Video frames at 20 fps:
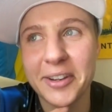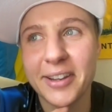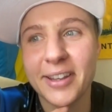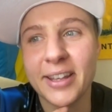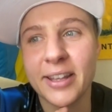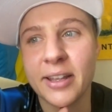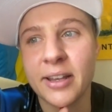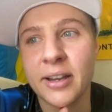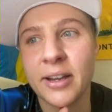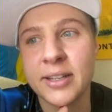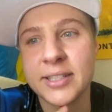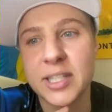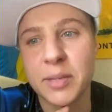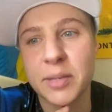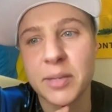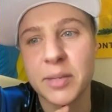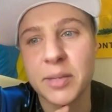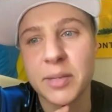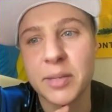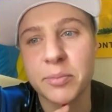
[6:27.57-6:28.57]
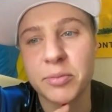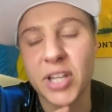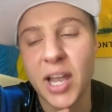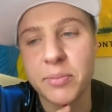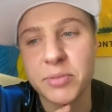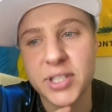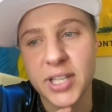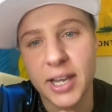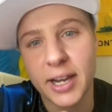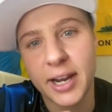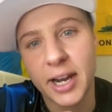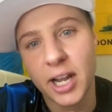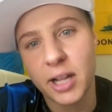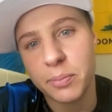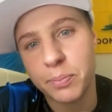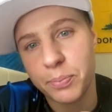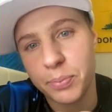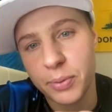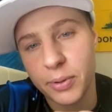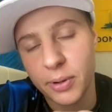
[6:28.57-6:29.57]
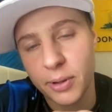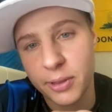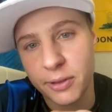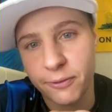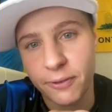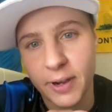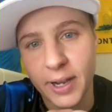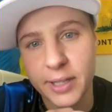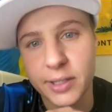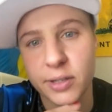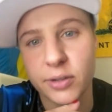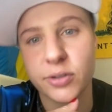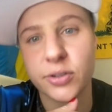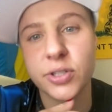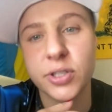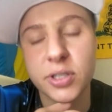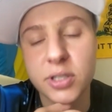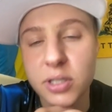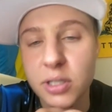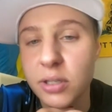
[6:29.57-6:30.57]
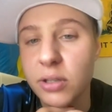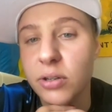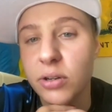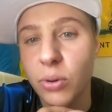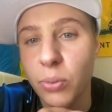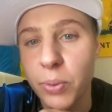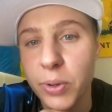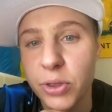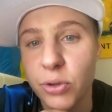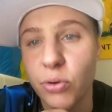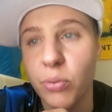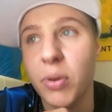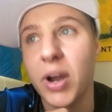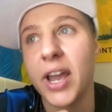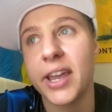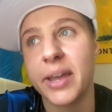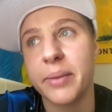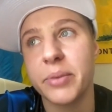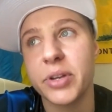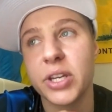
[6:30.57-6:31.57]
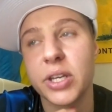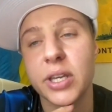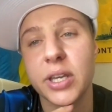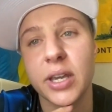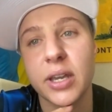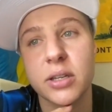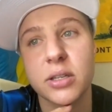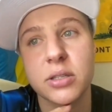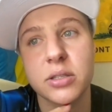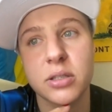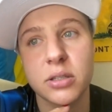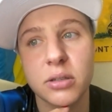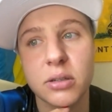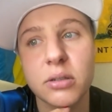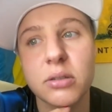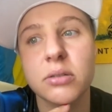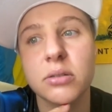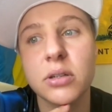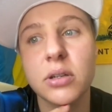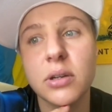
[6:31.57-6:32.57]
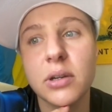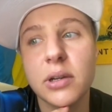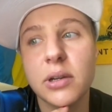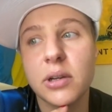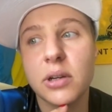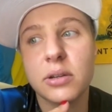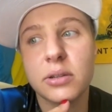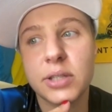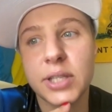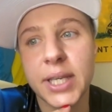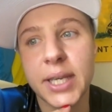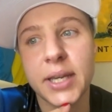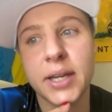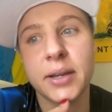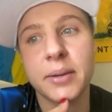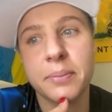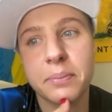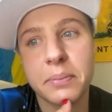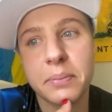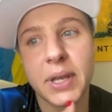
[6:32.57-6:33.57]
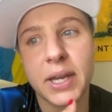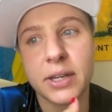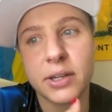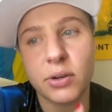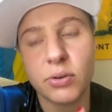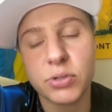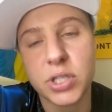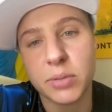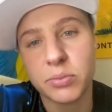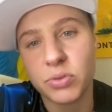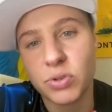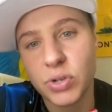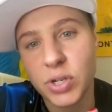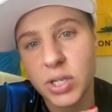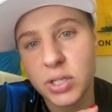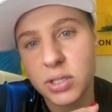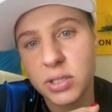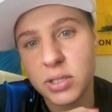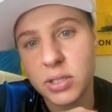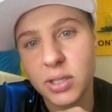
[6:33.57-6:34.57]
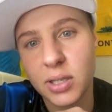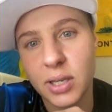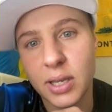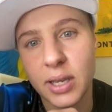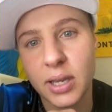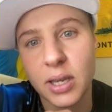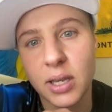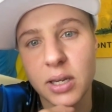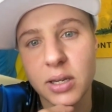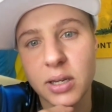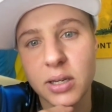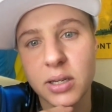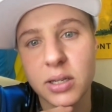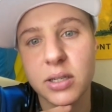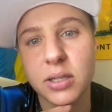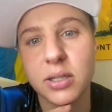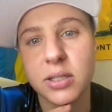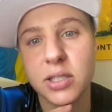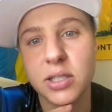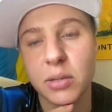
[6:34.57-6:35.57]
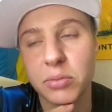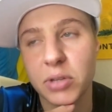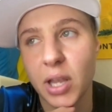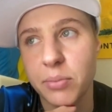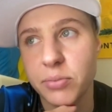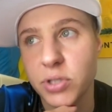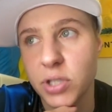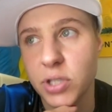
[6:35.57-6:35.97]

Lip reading: Yeah, sometimes I help the fighters, with whom I can. So yeah, I know some tricks and some